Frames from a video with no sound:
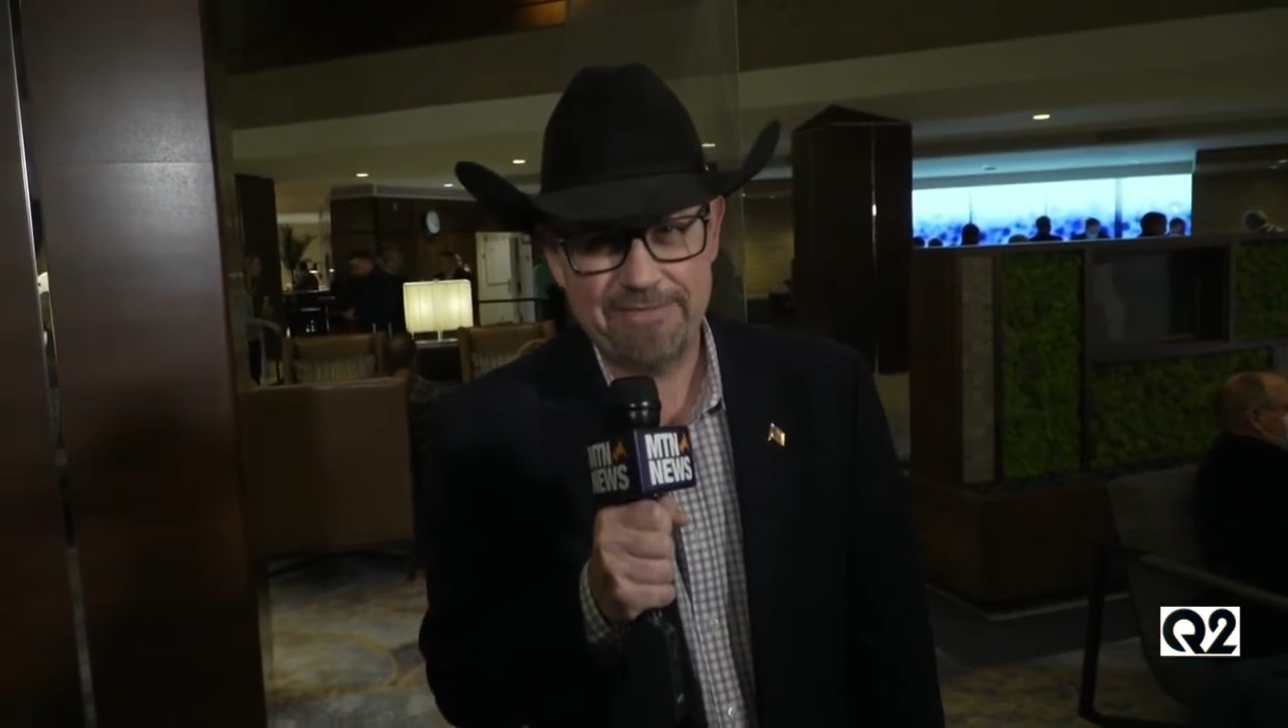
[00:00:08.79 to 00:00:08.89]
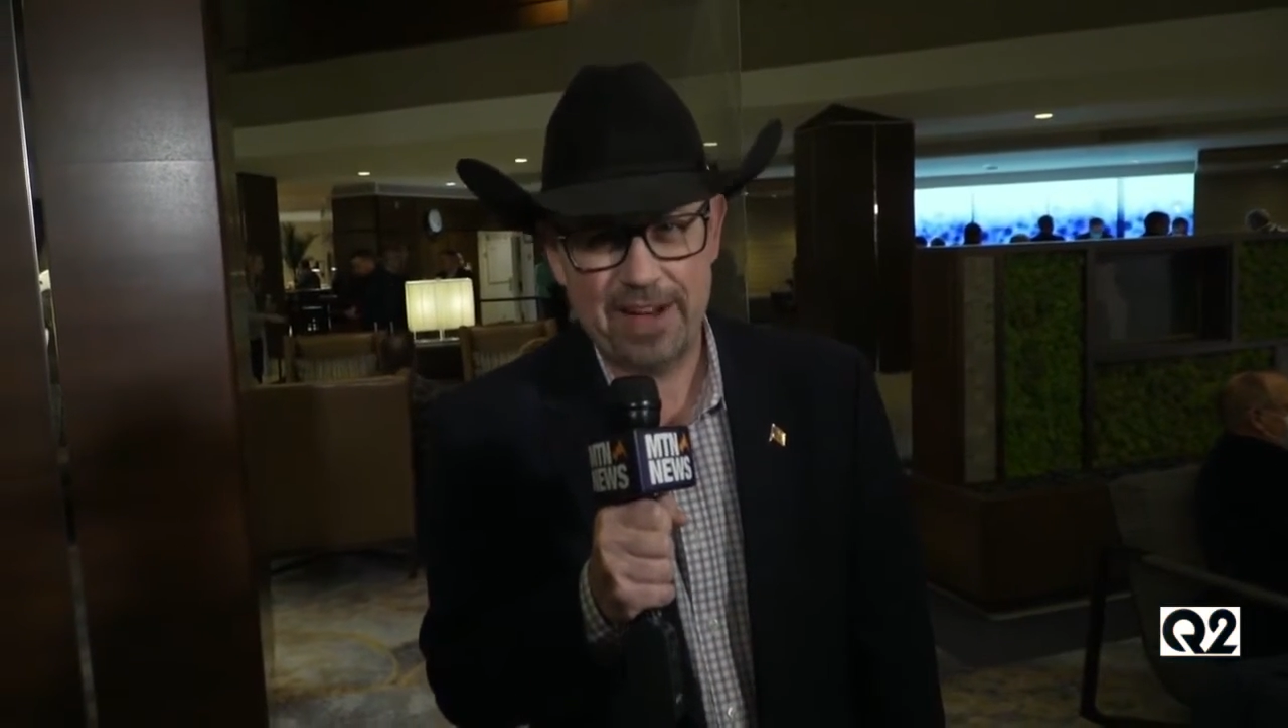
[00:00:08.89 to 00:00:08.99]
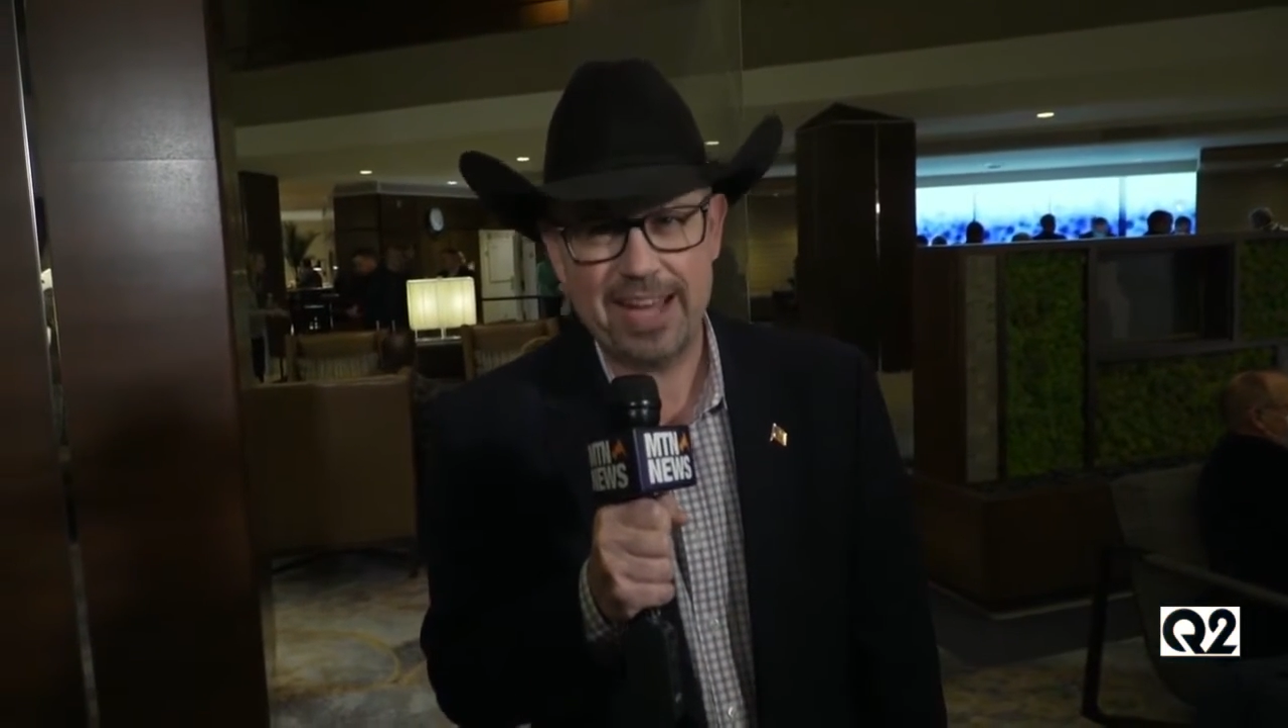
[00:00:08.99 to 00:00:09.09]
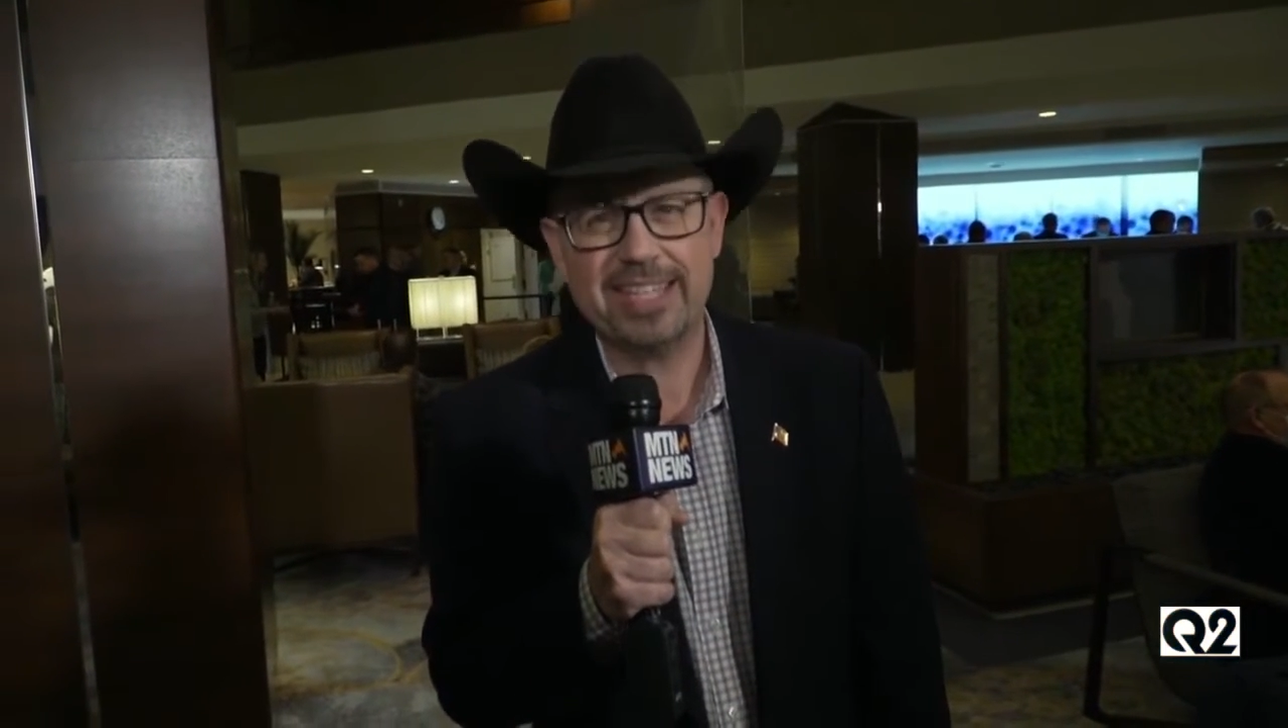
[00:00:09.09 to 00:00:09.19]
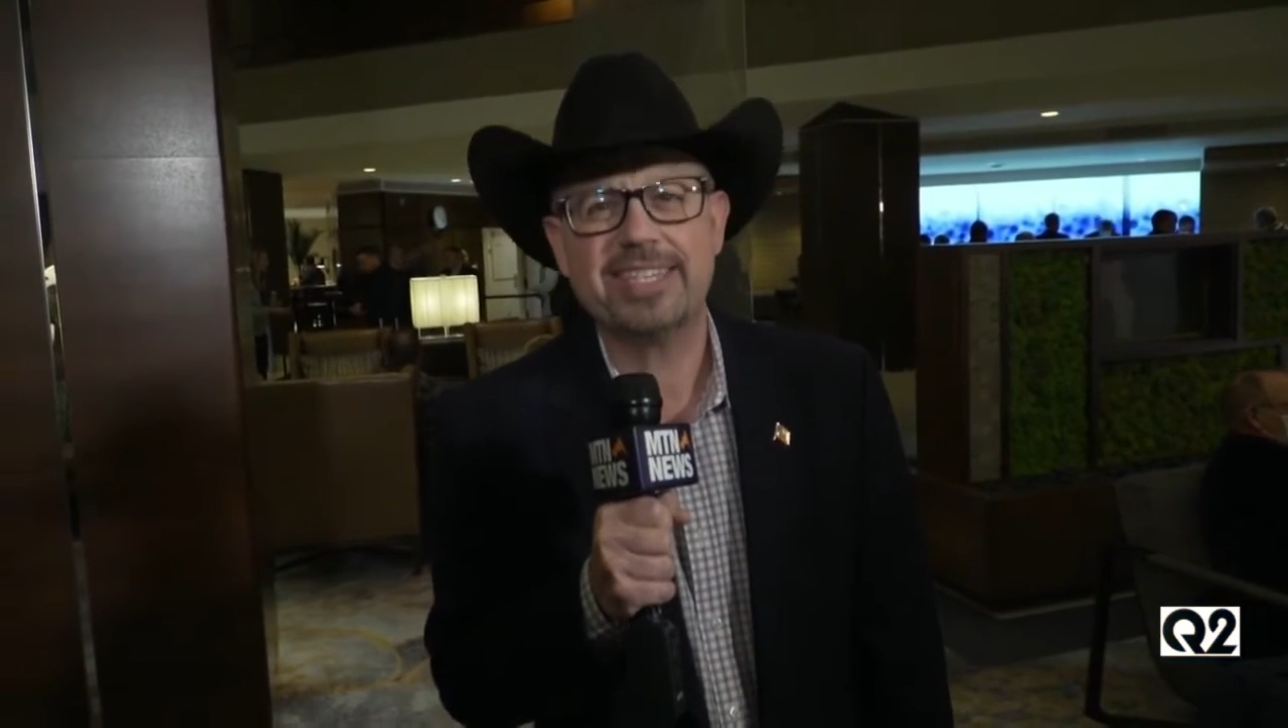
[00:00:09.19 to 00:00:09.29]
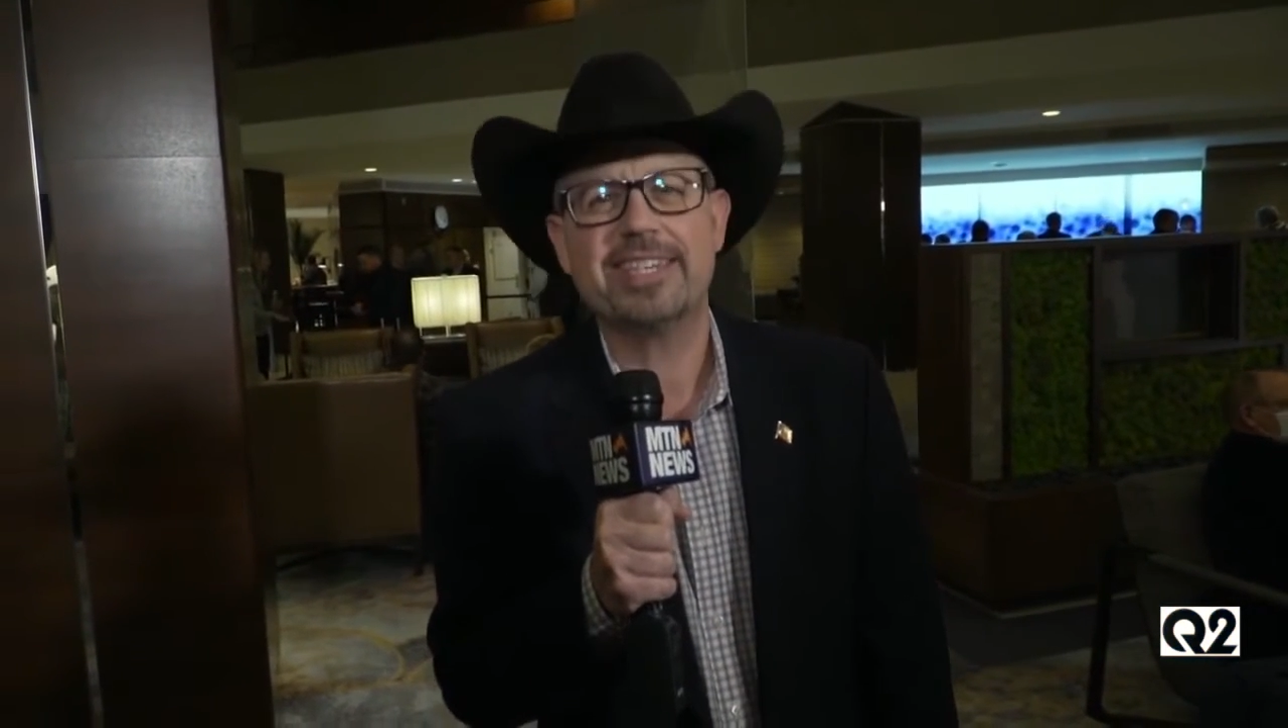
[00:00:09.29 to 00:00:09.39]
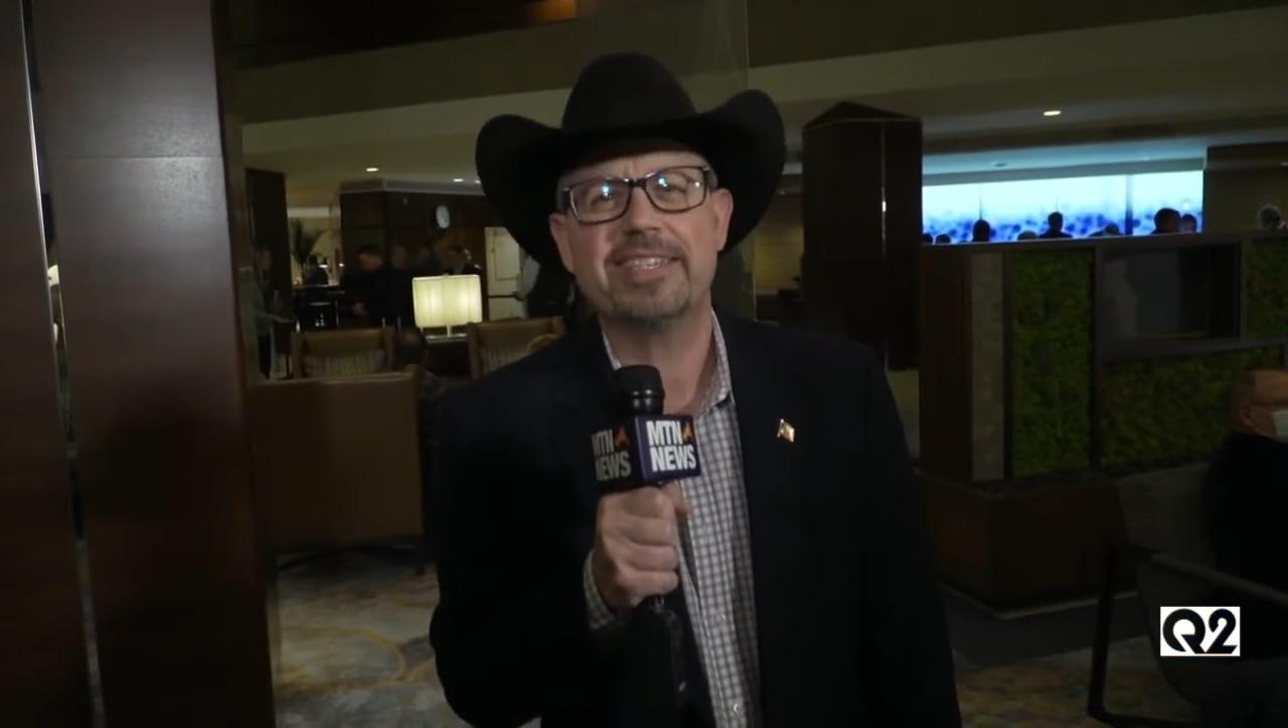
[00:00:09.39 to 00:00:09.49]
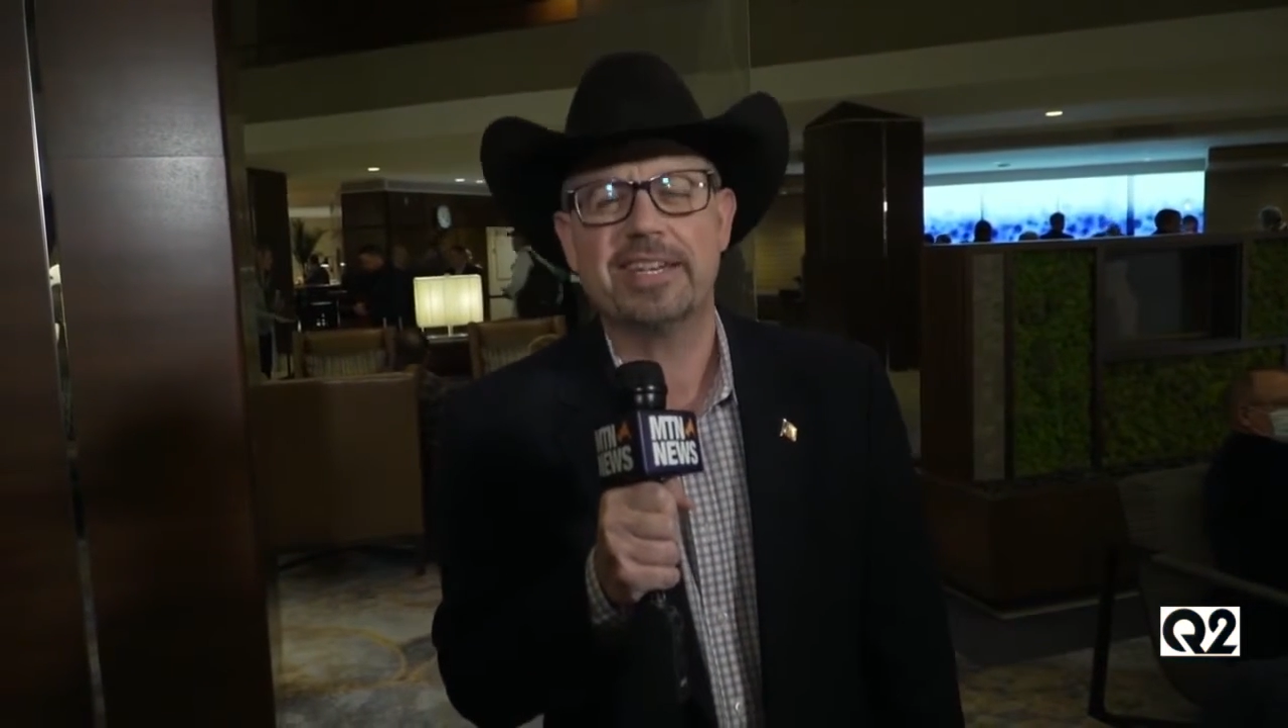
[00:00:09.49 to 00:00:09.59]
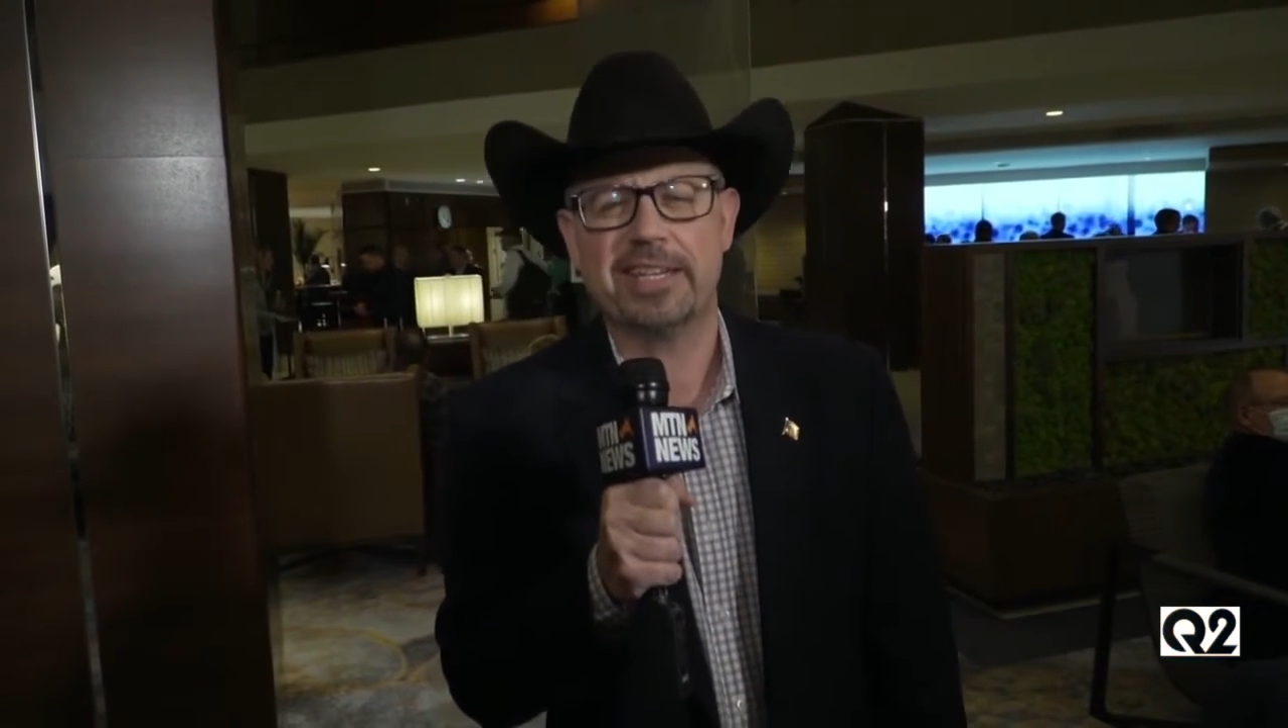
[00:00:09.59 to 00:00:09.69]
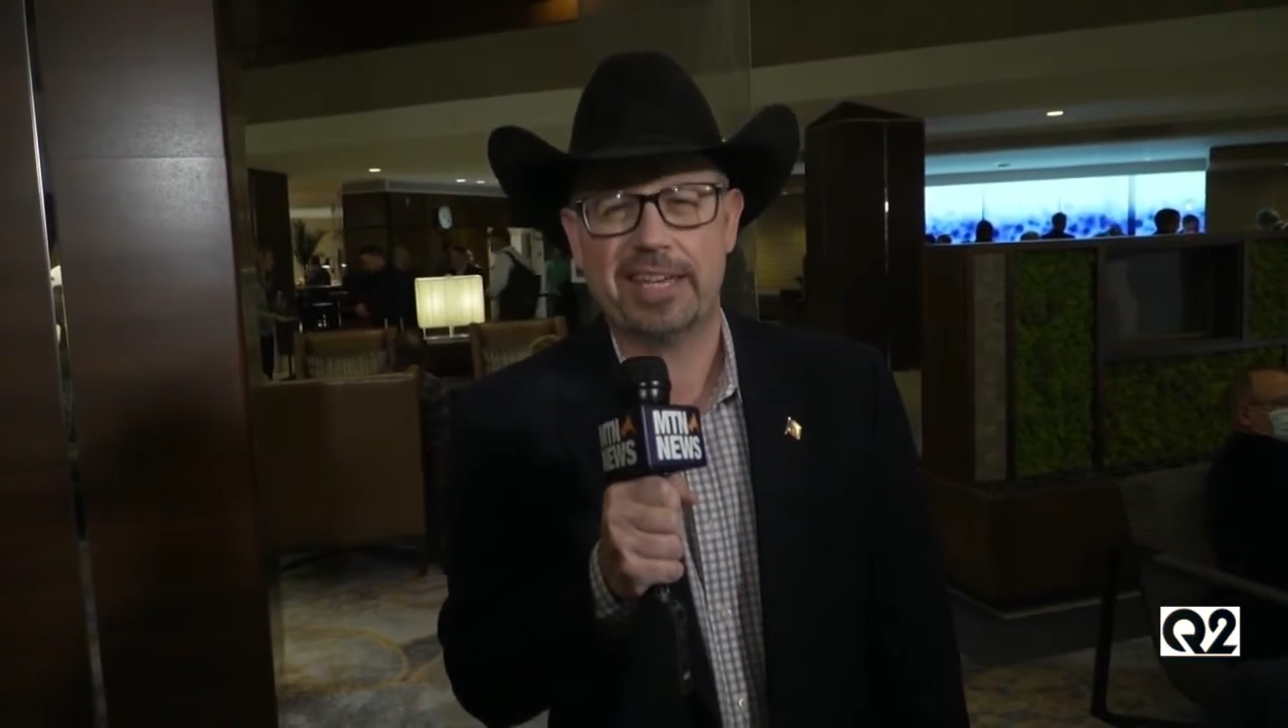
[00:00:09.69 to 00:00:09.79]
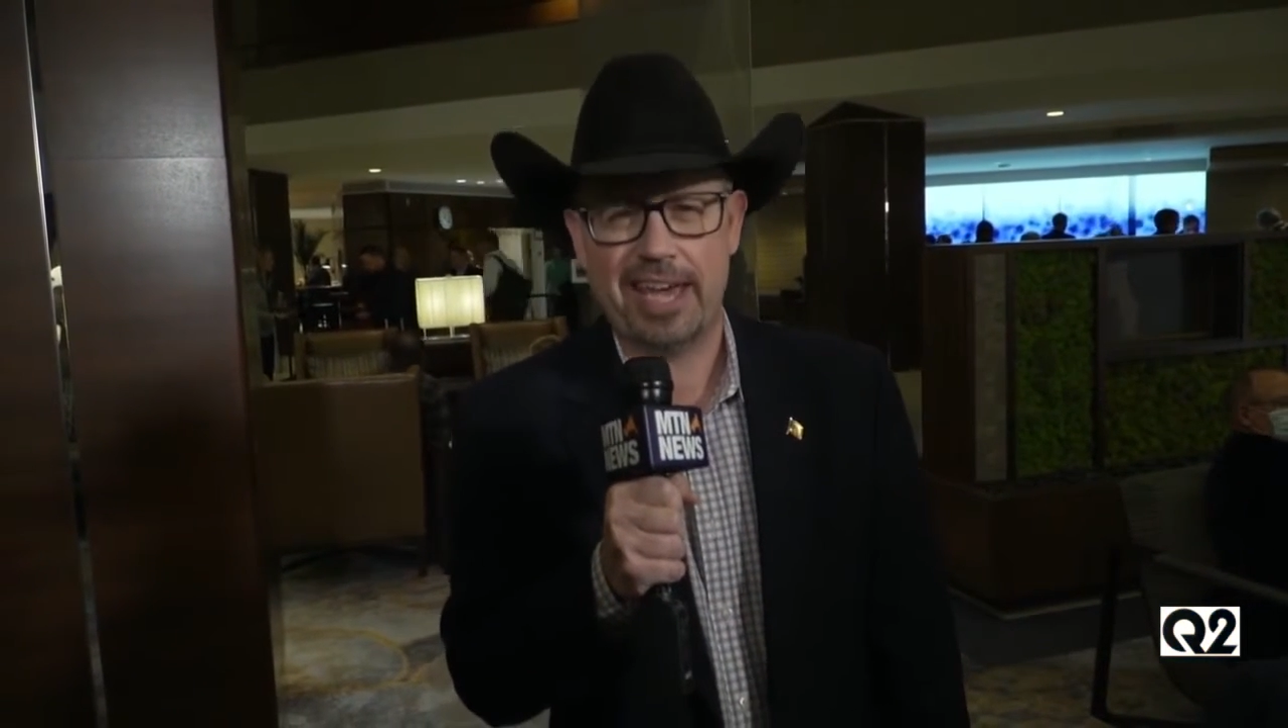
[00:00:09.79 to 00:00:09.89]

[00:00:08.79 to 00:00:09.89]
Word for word: finds us in